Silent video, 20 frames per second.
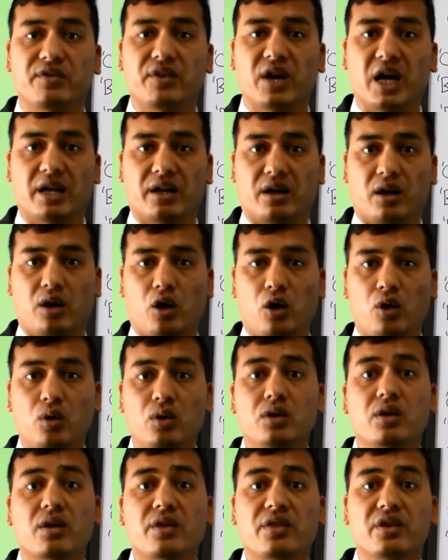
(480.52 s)
the fire
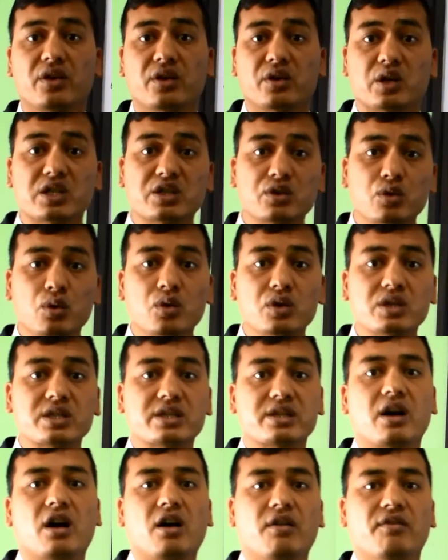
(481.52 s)
or the
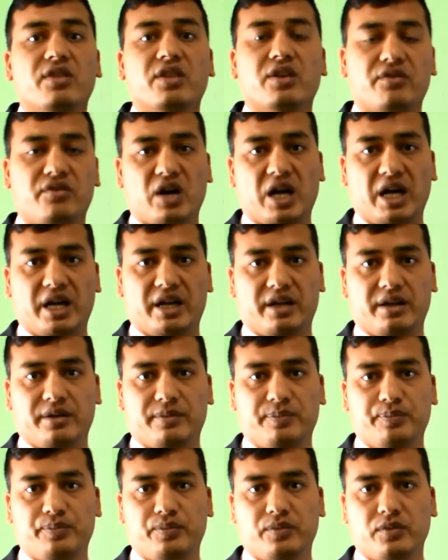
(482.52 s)
resource of the fire.
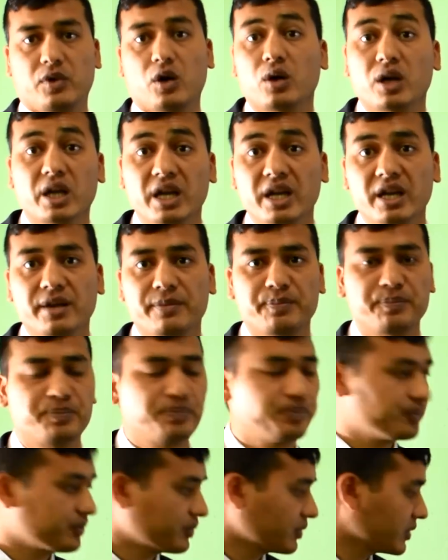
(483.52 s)
Okay,
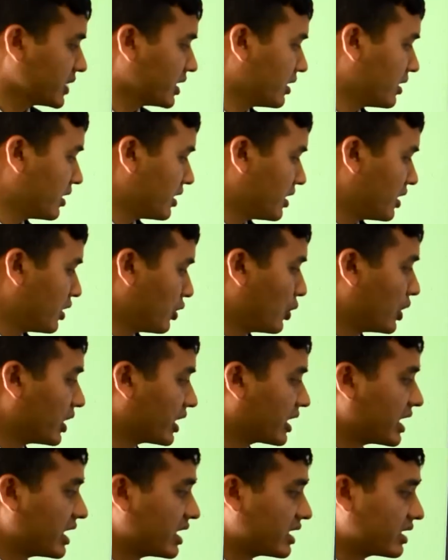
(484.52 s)

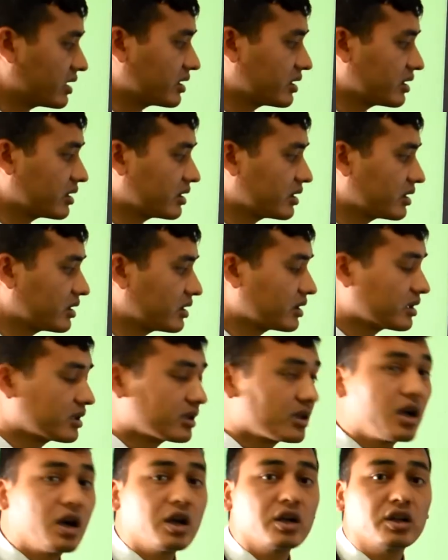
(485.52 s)
we can
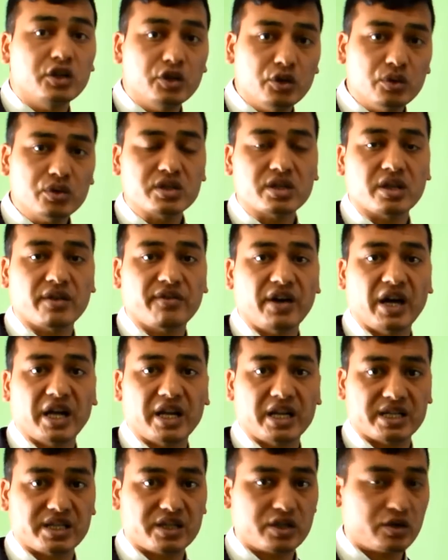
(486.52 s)
use the
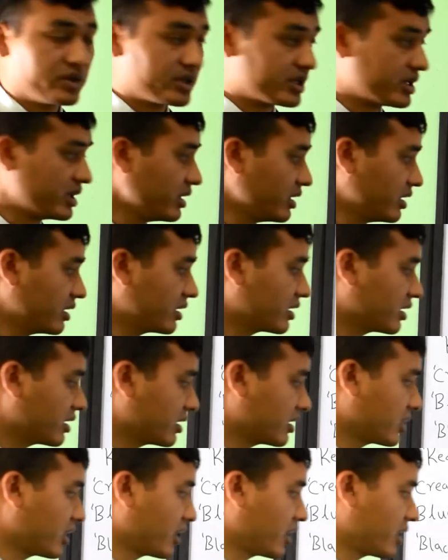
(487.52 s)
fire extinguisher
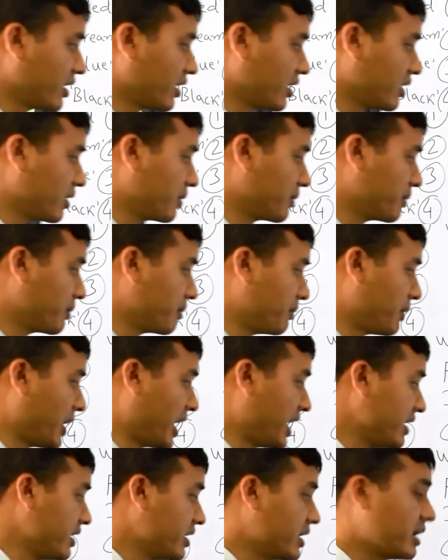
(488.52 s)

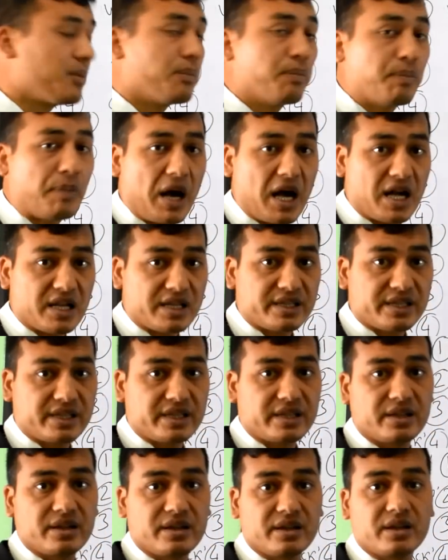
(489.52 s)
by
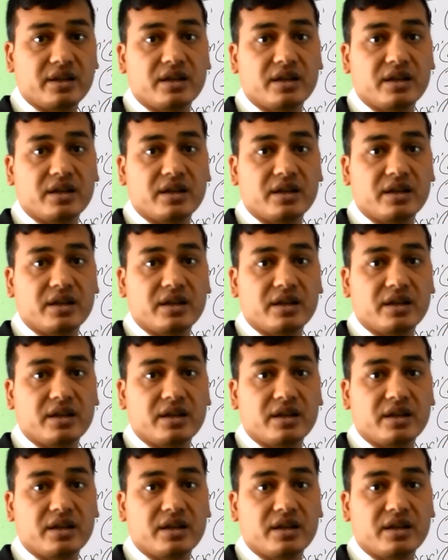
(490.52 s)
pass